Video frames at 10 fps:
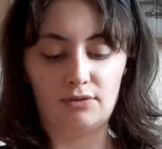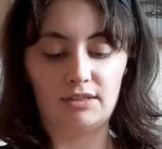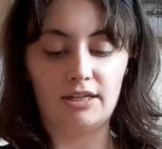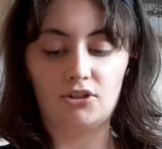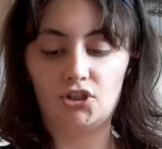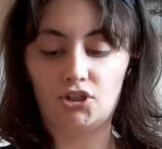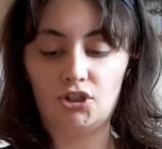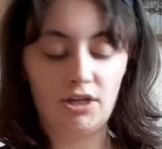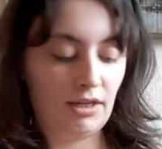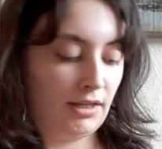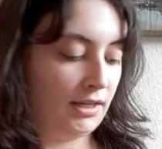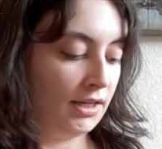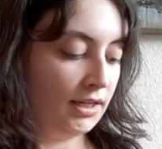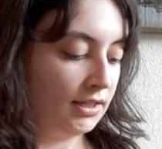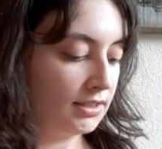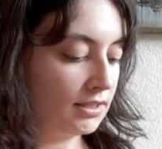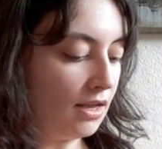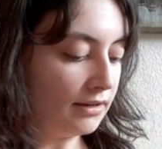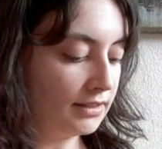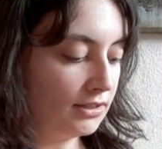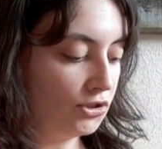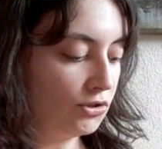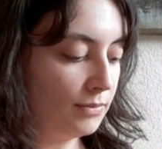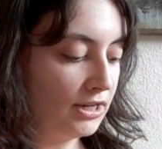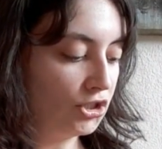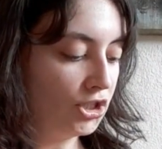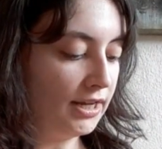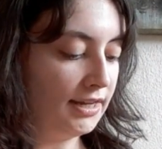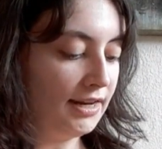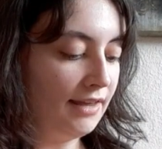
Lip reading: stitch sock situation.